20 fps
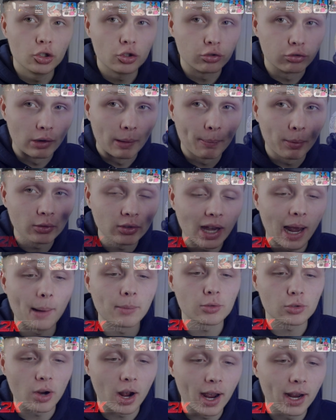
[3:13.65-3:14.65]
triple tap
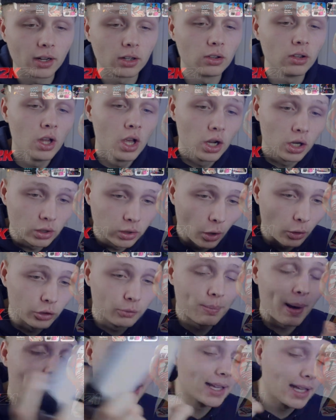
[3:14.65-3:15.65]
triangle, close
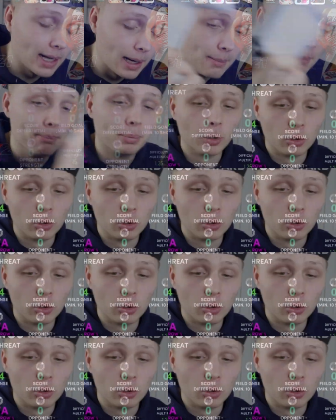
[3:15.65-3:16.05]
back in, and